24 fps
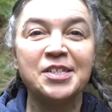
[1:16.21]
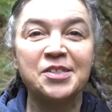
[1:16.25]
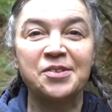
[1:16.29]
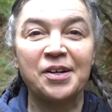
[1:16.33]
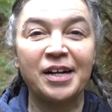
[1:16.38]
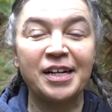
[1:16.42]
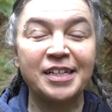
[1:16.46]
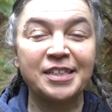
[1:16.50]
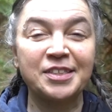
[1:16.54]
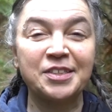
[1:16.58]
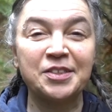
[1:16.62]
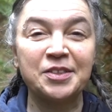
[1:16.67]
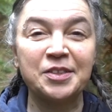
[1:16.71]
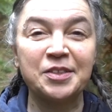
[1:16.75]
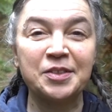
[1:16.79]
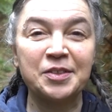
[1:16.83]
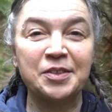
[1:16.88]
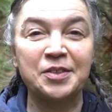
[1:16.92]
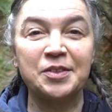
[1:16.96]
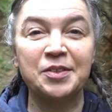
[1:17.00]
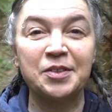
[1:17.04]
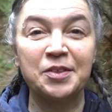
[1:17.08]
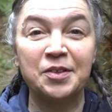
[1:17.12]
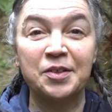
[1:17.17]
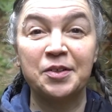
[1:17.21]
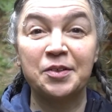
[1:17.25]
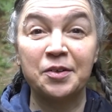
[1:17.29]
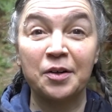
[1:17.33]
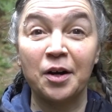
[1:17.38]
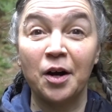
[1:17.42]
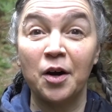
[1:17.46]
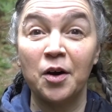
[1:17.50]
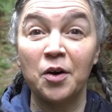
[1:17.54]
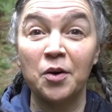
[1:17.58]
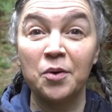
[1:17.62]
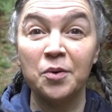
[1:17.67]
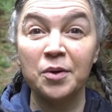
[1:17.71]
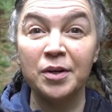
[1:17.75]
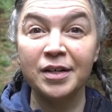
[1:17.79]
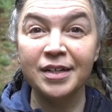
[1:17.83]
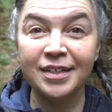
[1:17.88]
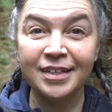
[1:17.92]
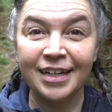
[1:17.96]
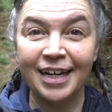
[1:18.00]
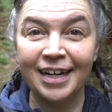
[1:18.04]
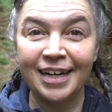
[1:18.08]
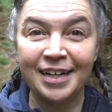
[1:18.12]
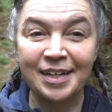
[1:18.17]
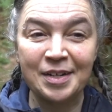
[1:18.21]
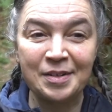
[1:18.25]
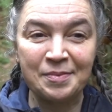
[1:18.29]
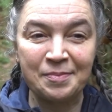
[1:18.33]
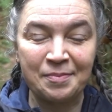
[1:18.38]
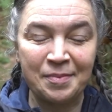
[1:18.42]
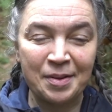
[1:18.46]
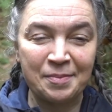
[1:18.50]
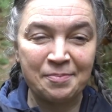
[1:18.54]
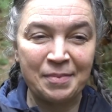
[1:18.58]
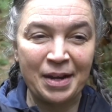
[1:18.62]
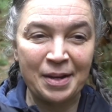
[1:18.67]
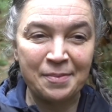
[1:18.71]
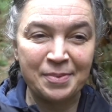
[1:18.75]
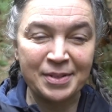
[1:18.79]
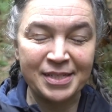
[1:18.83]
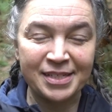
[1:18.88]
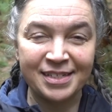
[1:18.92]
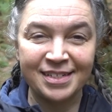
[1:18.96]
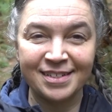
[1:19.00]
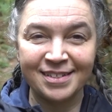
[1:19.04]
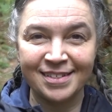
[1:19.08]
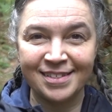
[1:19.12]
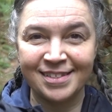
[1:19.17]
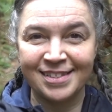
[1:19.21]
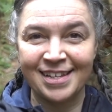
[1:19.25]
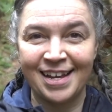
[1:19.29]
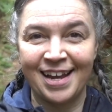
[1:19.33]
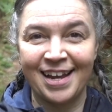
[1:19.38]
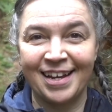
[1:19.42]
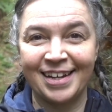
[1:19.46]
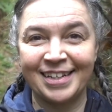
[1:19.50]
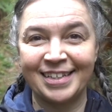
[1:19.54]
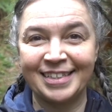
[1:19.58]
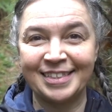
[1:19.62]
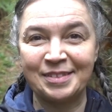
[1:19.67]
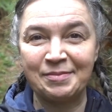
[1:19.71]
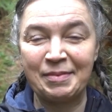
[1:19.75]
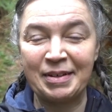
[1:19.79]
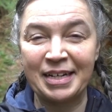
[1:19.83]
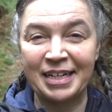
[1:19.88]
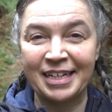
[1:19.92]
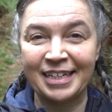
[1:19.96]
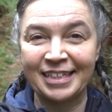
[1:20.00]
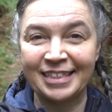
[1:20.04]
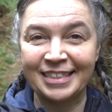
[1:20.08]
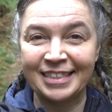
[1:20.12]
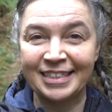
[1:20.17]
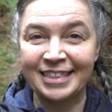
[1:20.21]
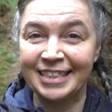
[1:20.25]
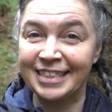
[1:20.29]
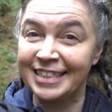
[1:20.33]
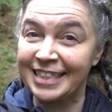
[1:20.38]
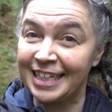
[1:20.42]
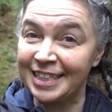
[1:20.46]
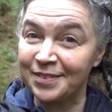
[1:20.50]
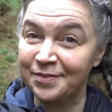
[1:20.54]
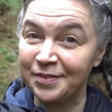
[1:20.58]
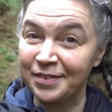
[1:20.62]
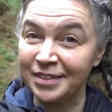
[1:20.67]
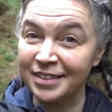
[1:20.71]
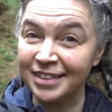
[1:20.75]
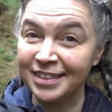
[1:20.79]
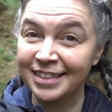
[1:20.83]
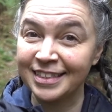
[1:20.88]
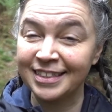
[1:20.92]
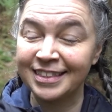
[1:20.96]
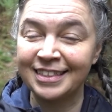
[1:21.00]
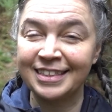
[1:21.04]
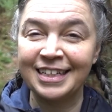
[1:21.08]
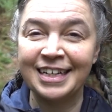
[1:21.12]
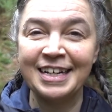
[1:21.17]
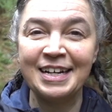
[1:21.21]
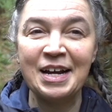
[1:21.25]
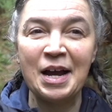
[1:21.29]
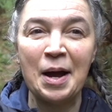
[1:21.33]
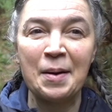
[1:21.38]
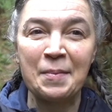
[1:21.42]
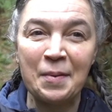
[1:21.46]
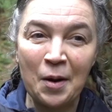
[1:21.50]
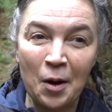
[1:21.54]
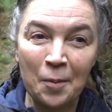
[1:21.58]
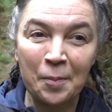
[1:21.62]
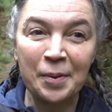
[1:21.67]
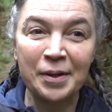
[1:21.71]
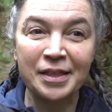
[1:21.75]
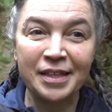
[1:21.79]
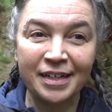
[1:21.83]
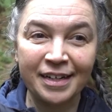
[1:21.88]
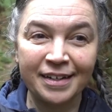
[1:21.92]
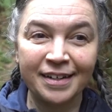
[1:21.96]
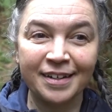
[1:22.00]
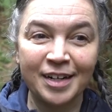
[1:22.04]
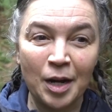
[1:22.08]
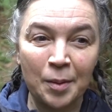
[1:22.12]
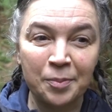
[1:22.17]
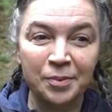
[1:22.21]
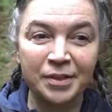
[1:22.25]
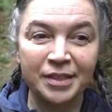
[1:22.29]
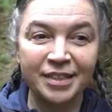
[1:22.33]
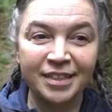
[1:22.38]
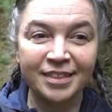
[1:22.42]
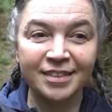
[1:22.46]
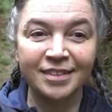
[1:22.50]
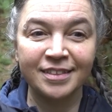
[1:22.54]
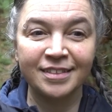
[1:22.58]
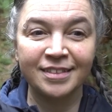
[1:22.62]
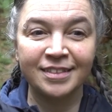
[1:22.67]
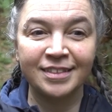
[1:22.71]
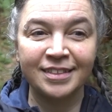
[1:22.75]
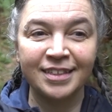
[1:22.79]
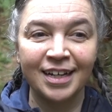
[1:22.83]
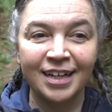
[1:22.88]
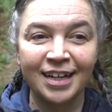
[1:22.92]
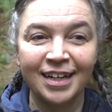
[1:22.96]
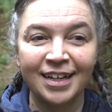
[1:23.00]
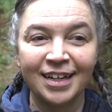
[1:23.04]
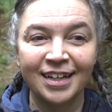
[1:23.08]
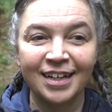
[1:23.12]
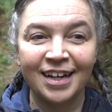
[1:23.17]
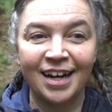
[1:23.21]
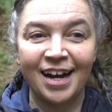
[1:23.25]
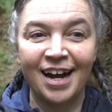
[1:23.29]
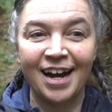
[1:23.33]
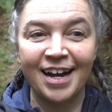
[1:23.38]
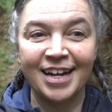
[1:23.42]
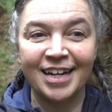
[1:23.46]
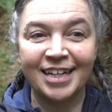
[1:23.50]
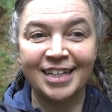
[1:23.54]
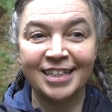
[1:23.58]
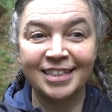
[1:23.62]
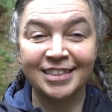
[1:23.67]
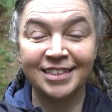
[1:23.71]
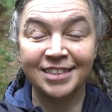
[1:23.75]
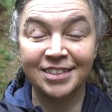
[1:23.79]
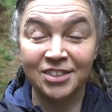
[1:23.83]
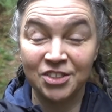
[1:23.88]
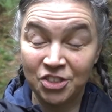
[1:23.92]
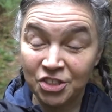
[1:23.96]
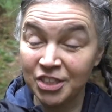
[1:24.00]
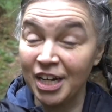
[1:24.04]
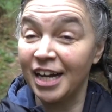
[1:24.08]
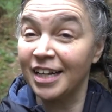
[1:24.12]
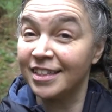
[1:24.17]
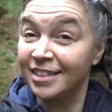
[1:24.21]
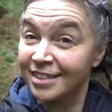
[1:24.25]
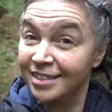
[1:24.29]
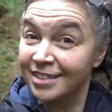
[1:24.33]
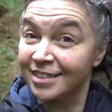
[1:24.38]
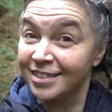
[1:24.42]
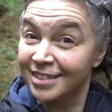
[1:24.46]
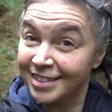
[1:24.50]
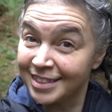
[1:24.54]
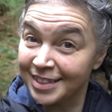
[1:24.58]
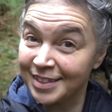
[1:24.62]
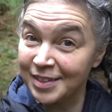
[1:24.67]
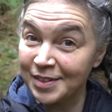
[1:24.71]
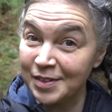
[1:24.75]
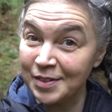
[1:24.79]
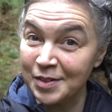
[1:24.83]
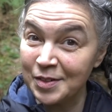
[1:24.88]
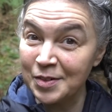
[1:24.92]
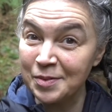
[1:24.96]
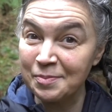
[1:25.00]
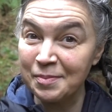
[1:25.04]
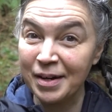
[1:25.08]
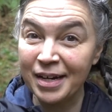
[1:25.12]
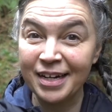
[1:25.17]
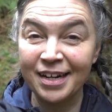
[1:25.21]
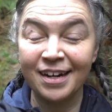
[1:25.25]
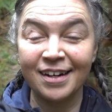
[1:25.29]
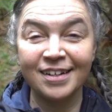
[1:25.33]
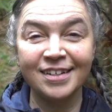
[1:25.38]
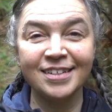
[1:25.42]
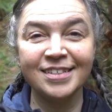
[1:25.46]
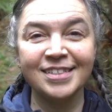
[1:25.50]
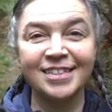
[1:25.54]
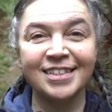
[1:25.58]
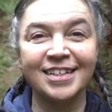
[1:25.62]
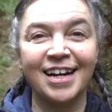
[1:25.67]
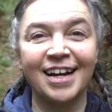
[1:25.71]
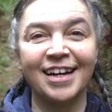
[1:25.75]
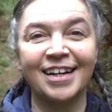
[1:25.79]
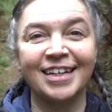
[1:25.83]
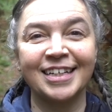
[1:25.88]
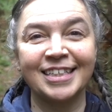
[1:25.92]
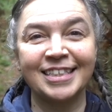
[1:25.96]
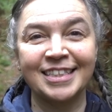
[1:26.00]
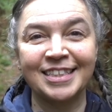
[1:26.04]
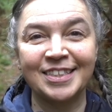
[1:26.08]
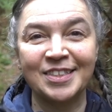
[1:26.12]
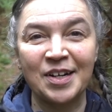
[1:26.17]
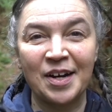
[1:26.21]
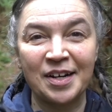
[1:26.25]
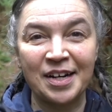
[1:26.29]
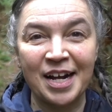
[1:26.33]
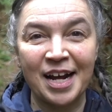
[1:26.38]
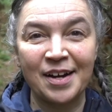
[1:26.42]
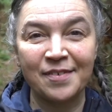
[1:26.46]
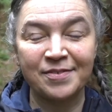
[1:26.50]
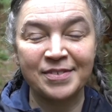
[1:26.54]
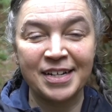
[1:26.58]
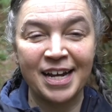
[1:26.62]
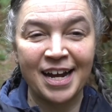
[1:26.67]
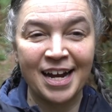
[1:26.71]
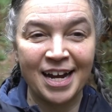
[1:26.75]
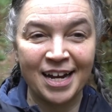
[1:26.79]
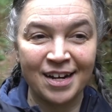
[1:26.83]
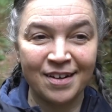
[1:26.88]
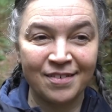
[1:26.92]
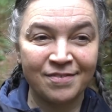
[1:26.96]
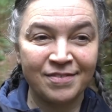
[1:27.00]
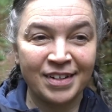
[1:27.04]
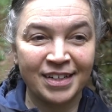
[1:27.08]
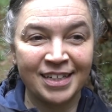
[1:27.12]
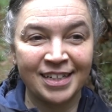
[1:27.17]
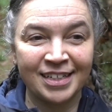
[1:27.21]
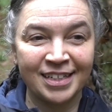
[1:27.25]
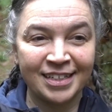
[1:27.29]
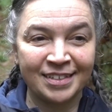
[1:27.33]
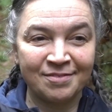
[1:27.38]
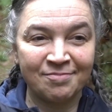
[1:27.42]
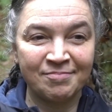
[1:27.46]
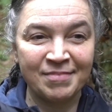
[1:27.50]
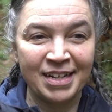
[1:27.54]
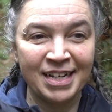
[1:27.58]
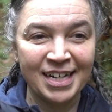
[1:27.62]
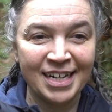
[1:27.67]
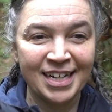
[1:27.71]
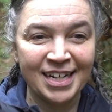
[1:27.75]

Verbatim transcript: trying to grow um, my business and make it successful because I'm hoping that in a couple years I can just do my art and not have to have um,